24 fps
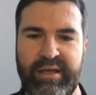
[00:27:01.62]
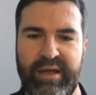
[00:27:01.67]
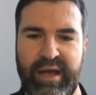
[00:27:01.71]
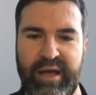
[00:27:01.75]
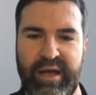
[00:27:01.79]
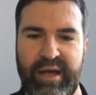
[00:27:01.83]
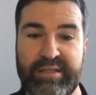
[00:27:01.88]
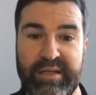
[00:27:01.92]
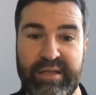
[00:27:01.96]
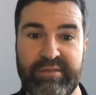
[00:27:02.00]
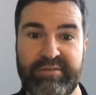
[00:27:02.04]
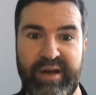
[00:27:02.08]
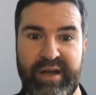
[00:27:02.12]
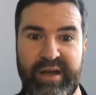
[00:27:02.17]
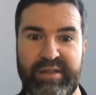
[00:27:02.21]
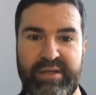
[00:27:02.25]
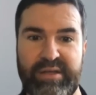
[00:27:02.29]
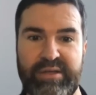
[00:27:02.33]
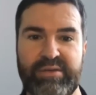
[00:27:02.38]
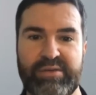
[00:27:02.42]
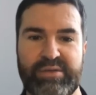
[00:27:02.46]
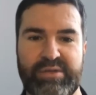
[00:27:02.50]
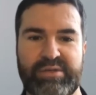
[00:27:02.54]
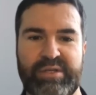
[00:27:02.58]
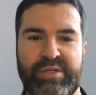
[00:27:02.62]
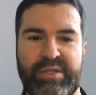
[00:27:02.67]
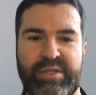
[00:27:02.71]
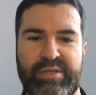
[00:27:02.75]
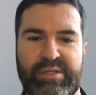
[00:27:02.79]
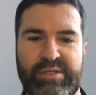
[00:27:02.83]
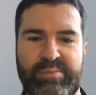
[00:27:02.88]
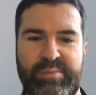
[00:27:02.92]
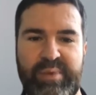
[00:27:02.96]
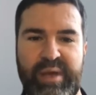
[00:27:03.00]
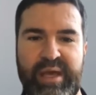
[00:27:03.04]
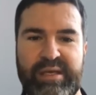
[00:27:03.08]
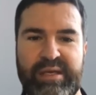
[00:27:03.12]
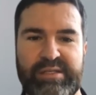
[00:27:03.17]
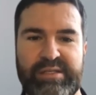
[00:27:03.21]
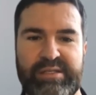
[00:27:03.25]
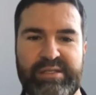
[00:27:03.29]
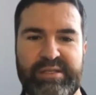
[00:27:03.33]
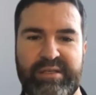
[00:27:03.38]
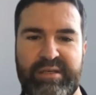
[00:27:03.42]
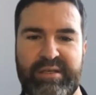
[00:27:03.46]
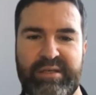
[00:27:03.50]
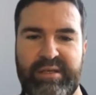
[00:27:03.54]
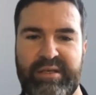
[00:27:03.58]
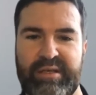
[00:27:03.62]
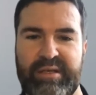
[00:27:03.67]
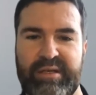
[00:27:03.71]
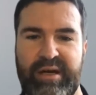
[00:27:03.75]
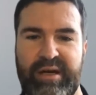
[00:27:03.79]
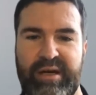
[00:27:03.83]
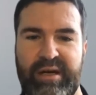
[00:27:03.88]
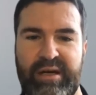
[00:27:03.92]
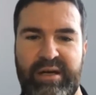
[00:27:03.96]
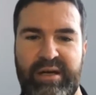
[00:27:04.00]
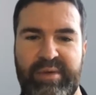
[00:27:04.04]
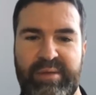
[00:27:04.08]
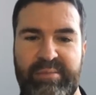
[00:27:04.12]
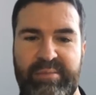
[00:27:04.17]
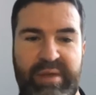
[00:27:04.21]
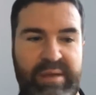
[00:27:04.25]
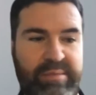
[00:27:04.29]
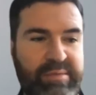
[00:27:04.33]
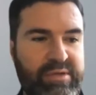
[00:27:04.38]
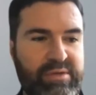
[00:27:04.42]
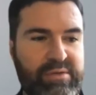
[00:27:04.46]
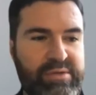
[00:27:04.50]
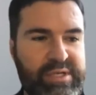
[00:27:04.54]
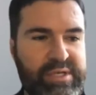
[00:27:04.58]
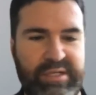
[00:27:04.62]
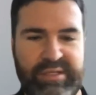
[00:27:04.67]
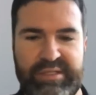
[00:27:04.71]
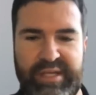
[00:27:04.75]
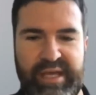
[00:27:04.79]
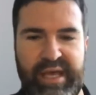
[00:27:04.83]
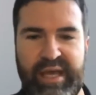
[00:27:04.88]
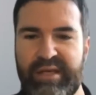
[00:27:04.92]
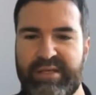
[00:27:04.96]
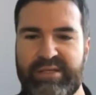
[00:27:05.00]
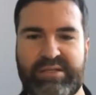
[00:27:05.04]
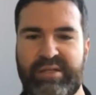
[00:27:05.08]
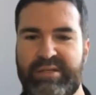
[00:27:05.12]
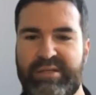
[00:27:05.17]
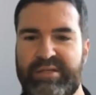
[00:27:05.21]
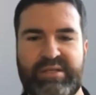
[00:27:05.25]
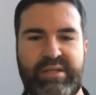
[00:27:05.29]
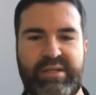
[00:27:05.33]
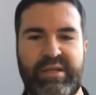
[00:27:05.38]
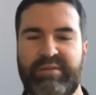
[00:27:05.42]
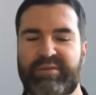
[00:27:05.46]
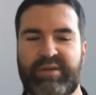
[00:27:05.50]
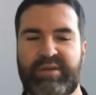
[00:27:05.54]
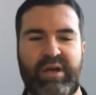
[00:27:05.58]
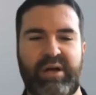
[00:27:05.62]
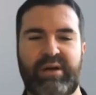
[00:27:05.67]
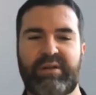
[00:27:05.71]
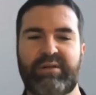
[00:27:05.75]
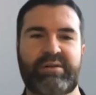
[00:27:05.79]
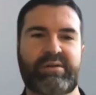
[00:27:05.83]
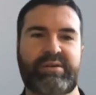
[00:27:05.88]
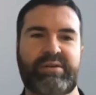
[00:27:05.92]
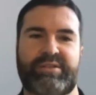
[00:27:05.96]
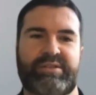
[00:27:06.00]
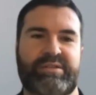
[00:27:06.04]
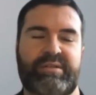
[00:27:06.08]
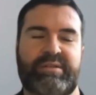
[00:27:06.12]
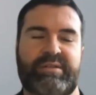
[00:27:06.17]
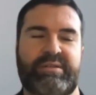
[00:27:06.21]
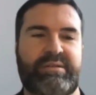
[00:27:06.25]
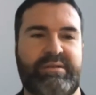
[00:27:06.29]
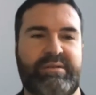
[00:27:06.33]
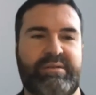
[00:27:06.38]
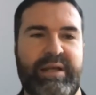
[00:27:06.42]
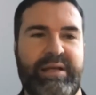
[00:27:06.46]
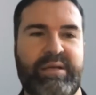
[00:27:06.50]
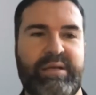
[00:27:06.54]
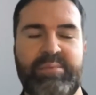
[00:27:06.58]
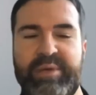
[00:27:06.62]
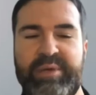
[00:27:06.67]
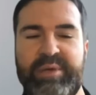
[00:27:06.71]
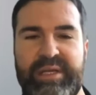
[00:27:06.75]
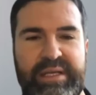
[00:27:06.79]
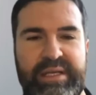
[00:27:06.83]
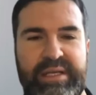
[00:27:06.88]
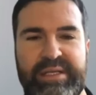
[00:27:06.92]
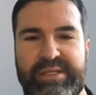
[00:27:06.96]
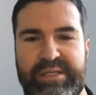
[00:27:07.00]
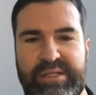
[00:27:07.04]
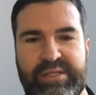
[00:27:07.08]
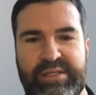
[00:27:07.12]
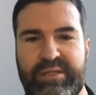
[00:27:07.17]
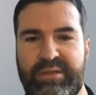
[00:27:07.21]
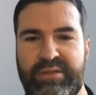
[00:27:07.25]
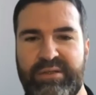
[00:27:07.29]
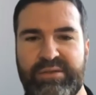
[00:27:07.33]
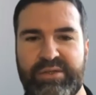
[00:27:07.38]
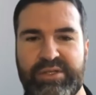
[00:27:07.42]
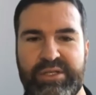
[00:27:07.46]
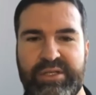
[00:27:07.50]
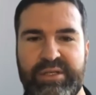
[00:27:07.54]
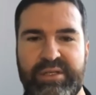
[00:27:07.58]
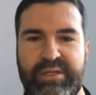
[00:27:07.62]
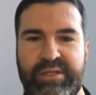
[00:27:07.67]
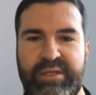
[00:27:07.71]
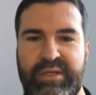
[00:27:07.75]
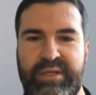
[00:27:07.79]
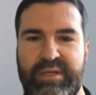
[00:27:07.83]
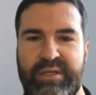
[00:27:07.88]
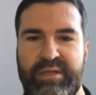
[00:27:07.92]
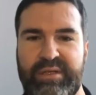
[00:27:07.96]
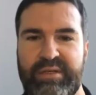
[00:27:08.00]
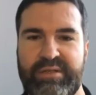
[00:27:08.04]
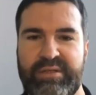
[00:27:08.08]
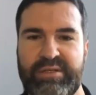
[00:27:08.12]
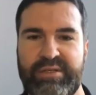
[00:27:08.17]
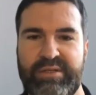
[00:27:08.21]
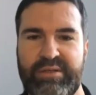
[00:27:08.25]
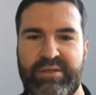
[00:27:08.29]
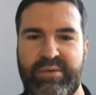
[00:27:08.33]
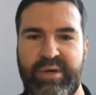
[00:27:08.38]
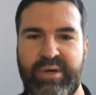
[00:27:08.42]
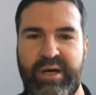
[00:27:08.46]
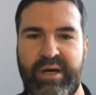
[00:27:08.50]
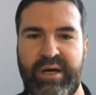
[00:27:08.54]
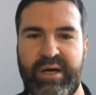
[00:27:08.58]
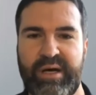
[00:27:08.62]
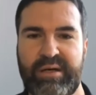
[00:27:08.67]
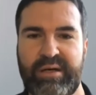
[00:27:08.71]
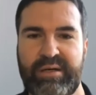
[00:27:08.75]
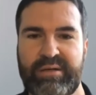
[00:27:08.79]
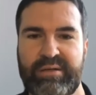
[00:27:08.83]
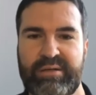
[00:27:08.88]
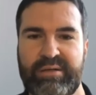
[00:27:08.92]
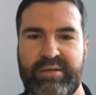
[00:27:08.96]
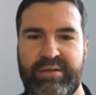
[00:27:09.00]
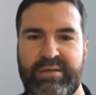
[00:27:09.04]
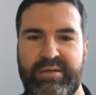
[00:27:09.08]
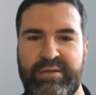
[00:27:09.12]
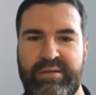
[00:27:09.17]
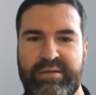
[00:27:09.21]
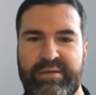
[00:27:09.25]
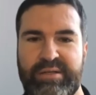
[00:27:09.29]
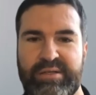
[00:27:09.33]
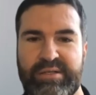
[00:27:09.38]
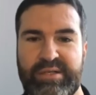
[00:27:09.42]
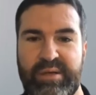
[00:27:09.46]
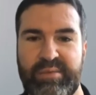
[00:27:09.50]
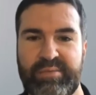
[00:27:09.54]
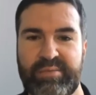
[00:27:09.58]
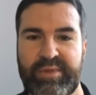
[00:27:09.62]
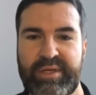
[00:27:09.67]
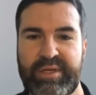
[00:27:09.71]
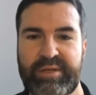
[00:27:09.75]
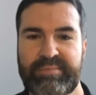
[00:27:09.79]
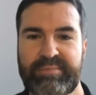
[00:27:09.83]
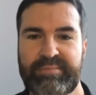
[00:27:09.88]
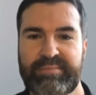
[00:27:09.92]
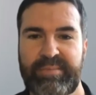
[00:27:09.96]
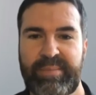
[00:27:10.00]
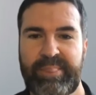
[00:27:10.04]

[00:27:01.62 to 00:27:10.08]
identify the users in the space, and maybe using text instead of colors. That could be an easy solution to something.